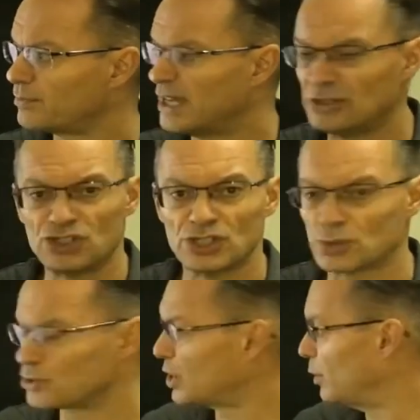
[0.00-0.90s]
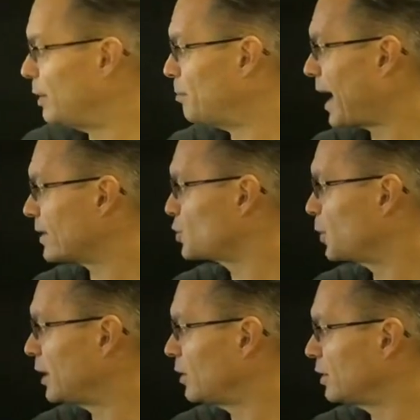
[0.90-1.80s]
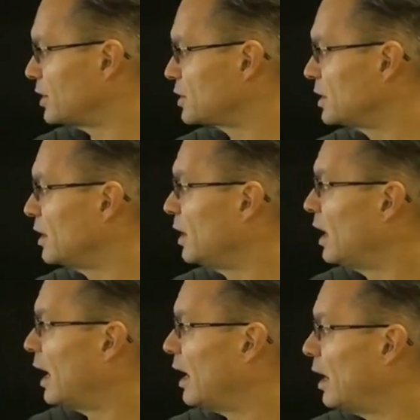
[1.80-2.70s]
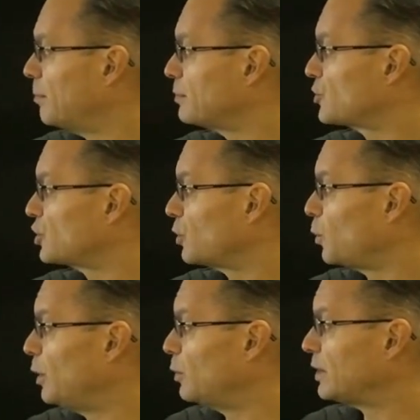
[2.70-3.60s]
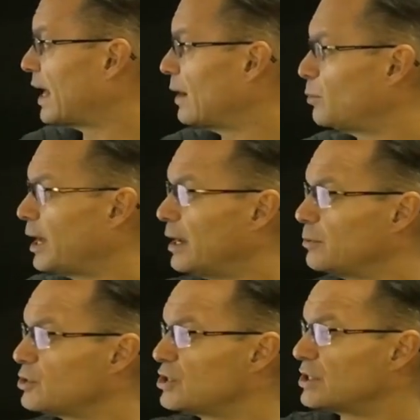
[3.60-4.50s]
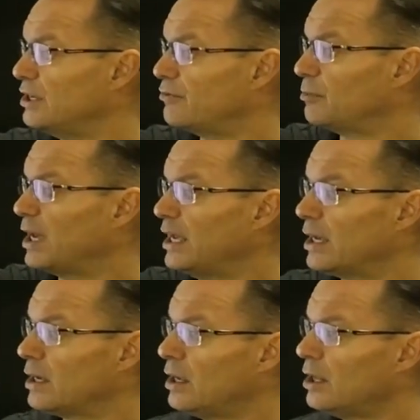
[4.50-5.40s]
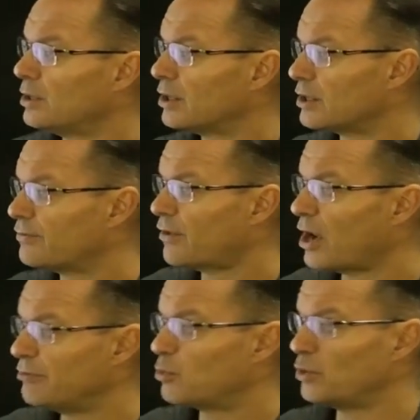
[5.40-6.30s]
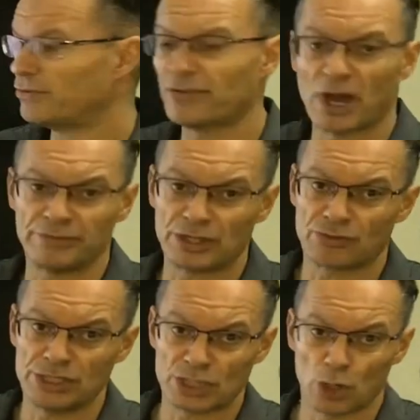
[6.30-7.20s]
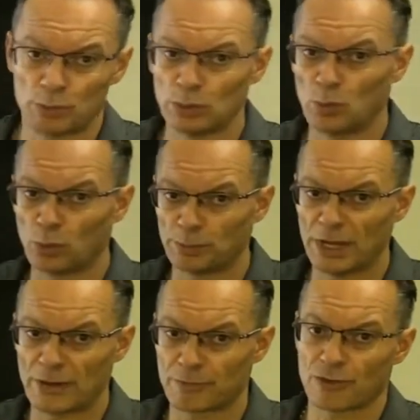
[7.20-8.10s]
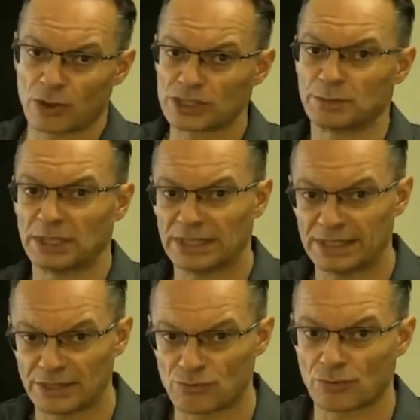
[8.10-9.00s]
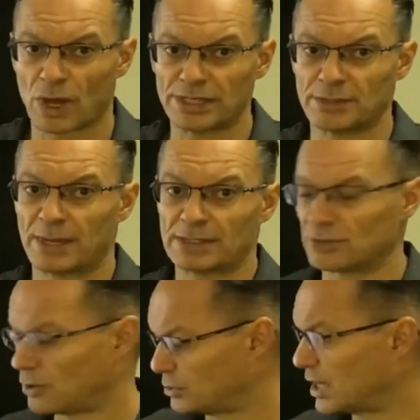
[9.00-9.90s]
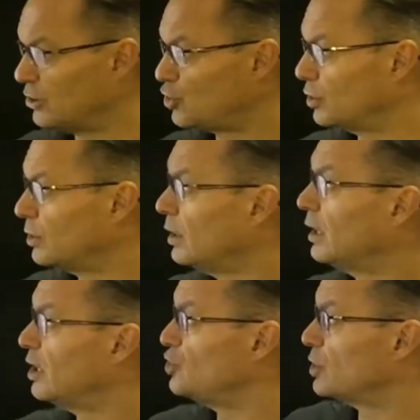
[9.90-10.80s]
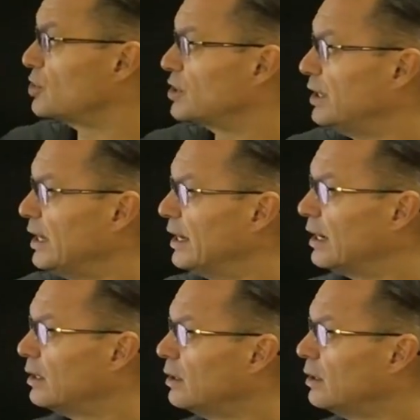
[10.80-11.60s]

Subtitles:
inches or so in backswing on this, so that we would now be able to see from here that the 5.5 degrees open would be approximately the right amount of rotation. As you can see here,